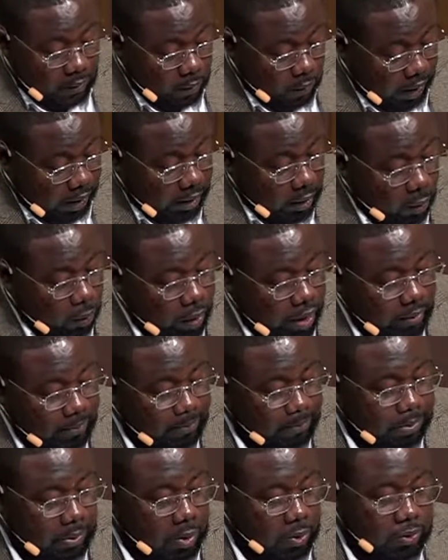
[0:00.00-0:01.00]
Where the
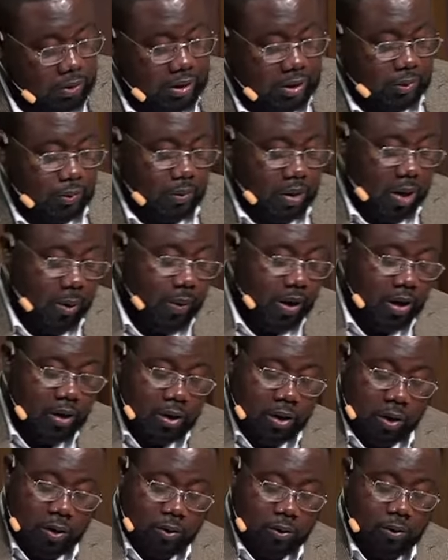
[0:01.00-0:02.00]
wind blows is where we
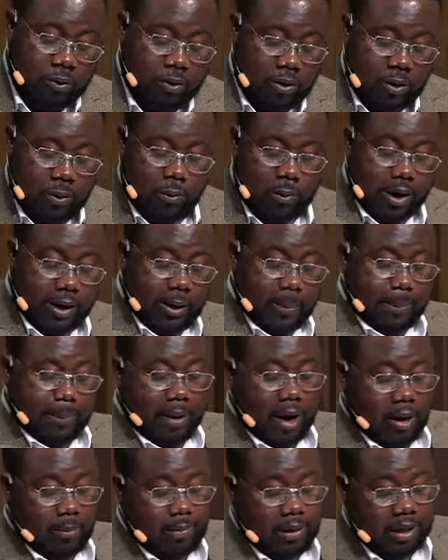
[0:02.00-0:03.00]
go. Where the
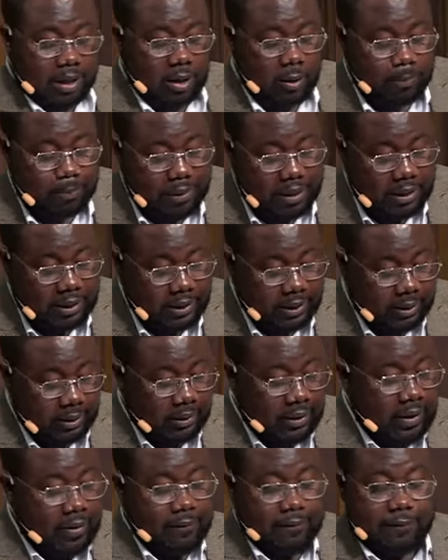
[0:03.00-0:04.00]
public opinion,
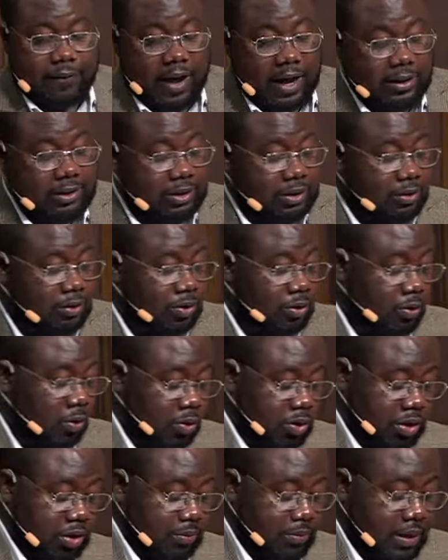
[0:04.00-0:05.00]
fashion,
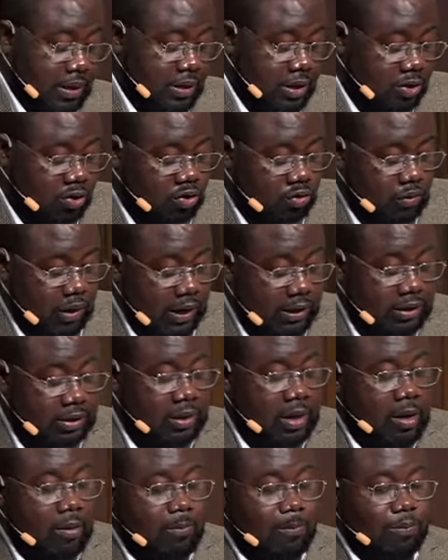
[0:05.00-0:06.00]
social media trends
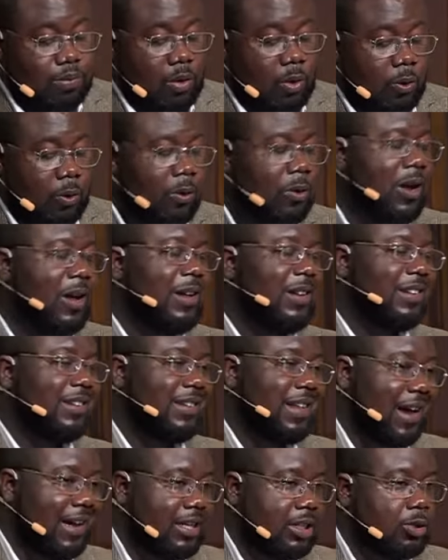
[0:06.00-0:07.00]
blow,
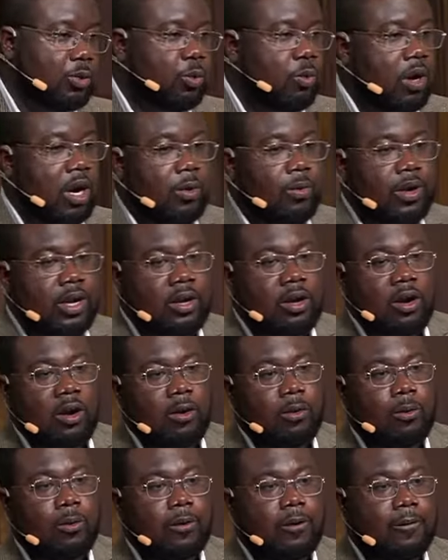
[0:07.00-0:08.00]
that is where we
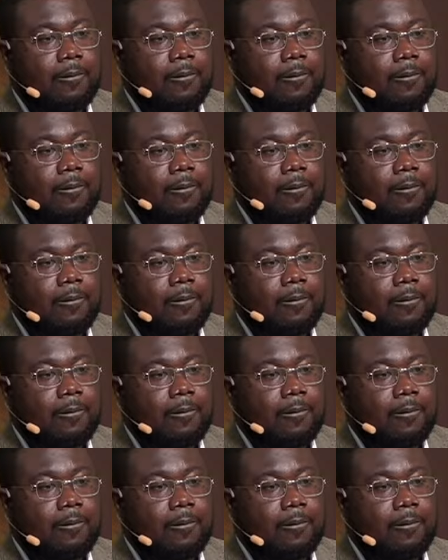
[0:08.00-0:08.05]
go.